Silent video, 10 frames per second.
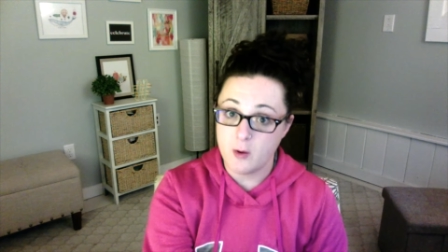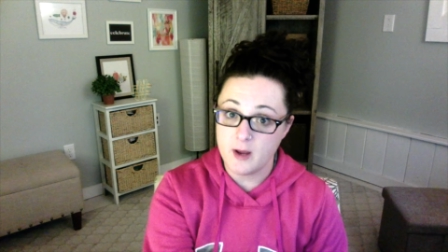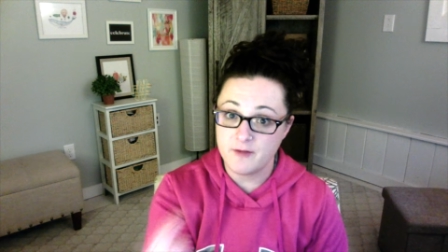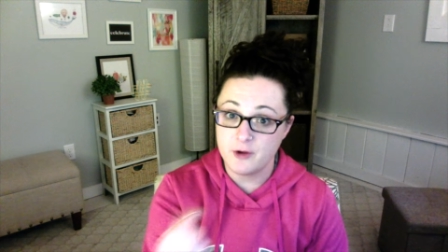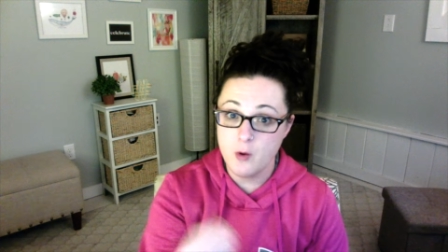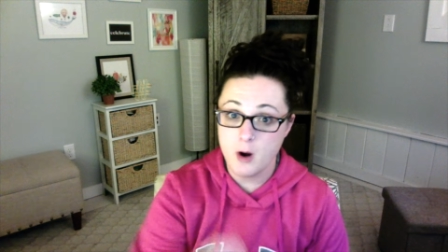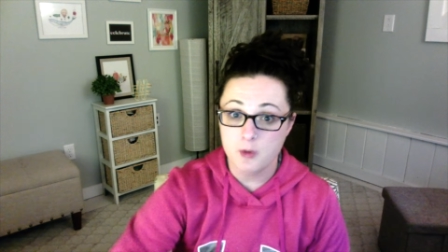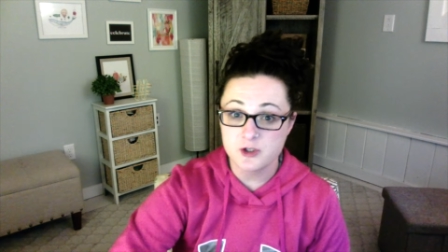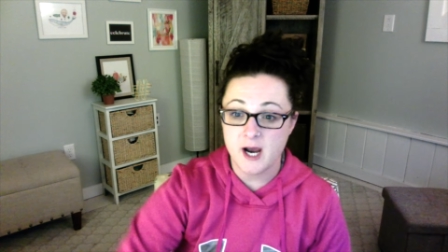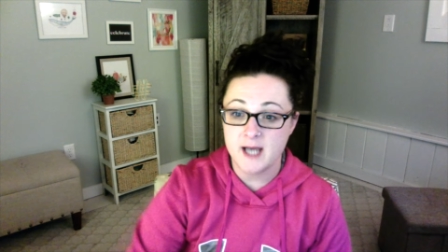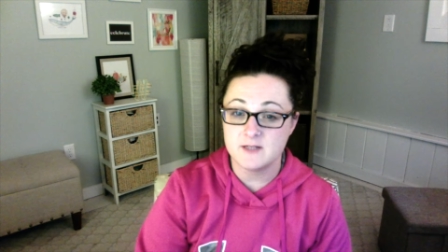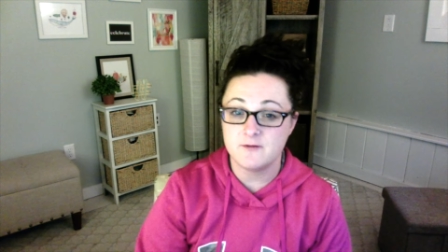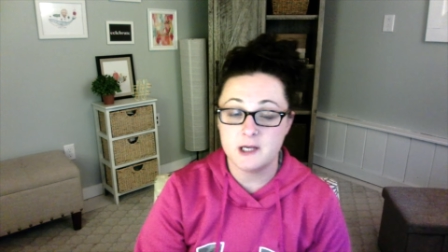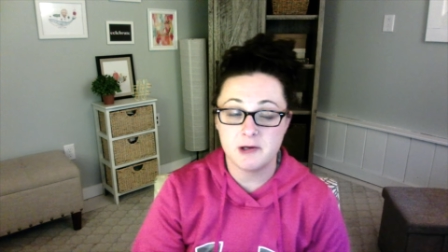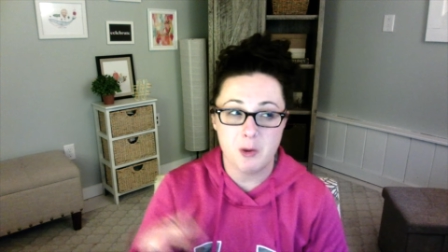if you are trying to
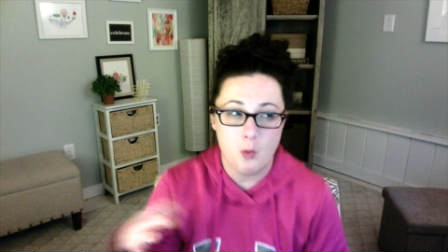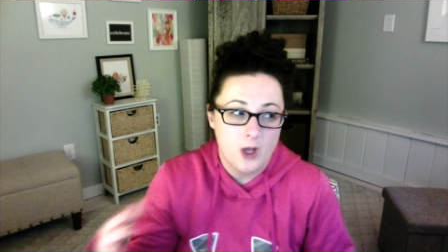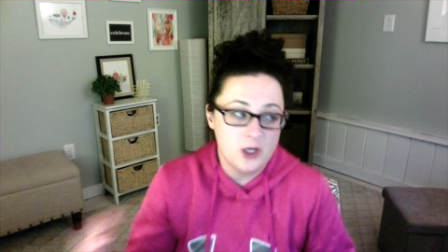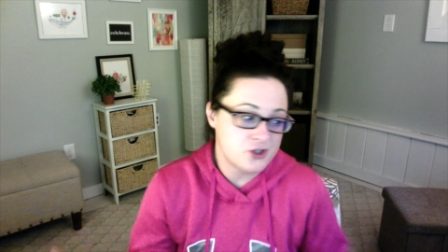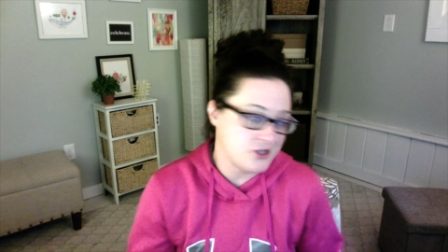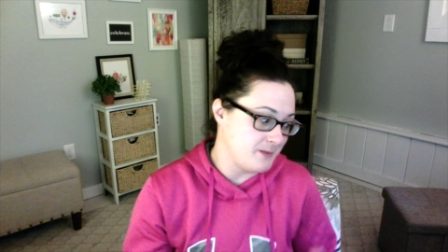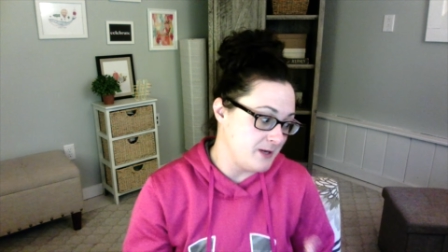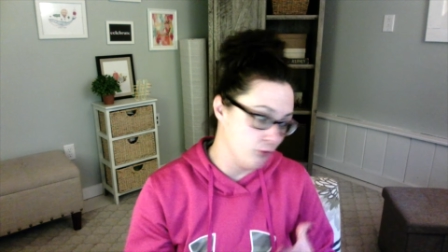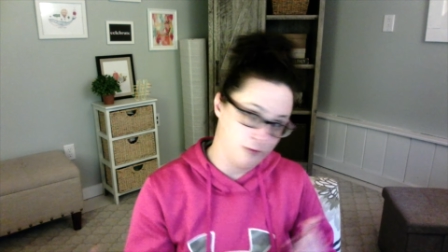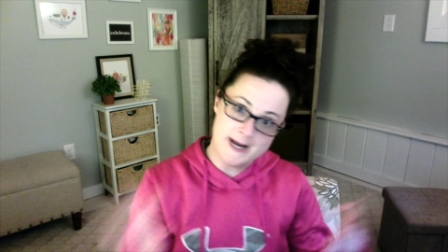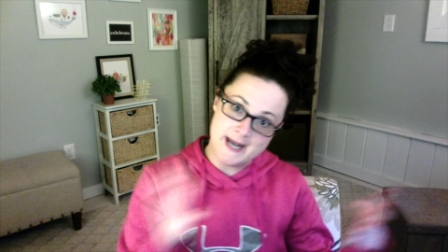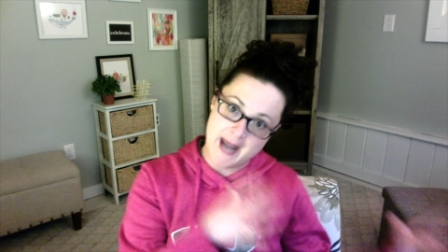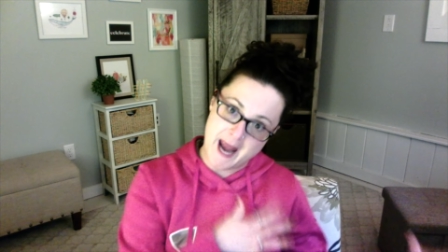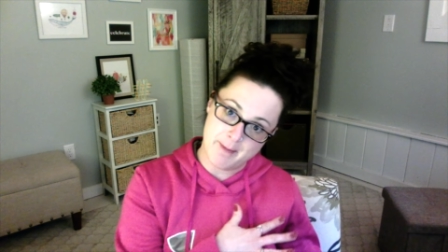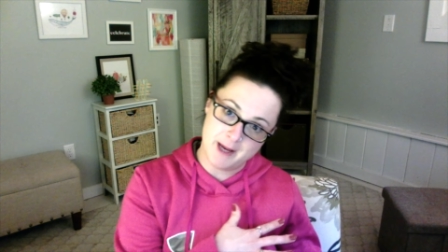figure out what you should be
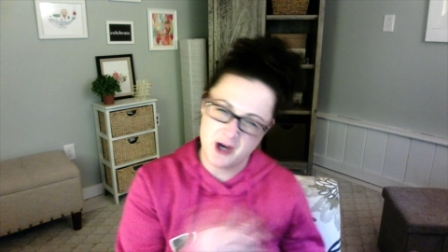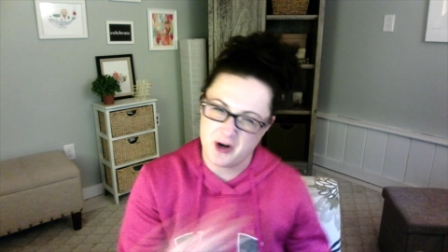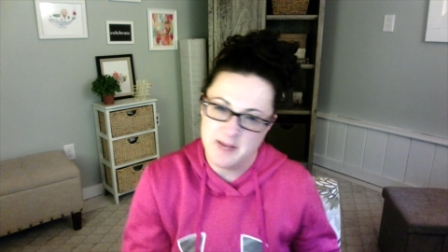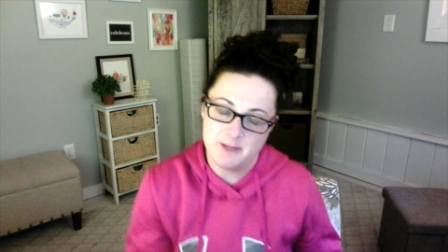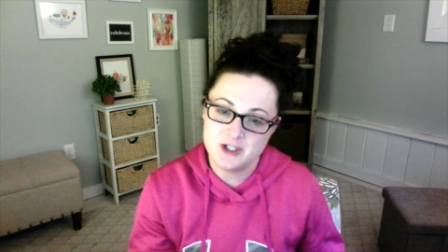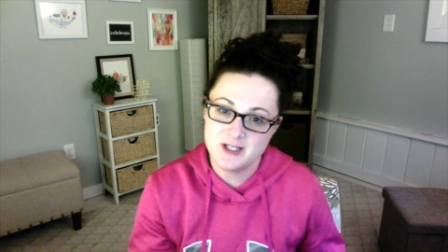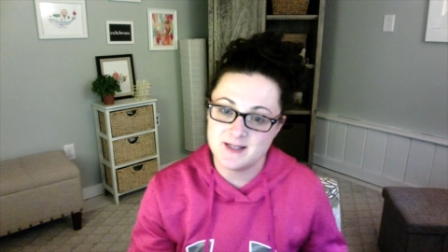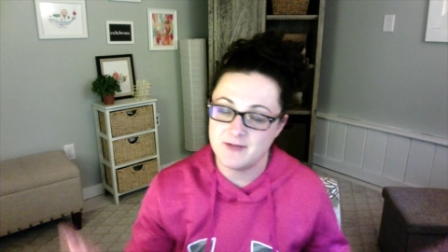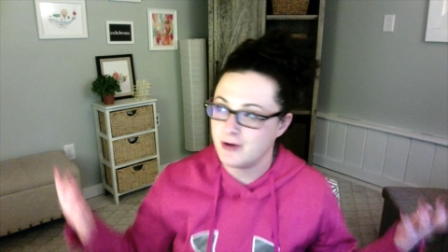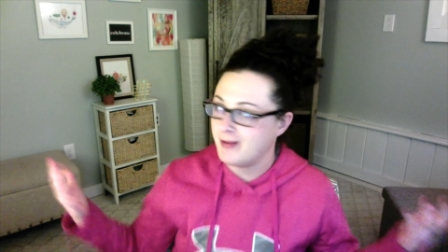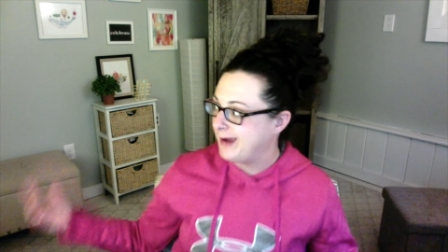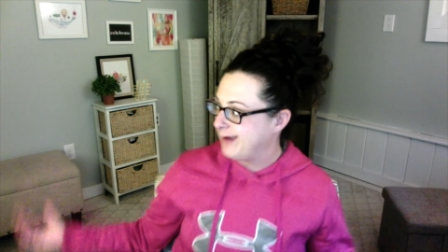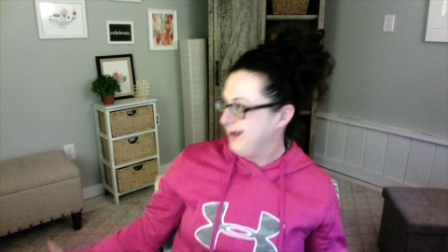renaming your images, if you're like,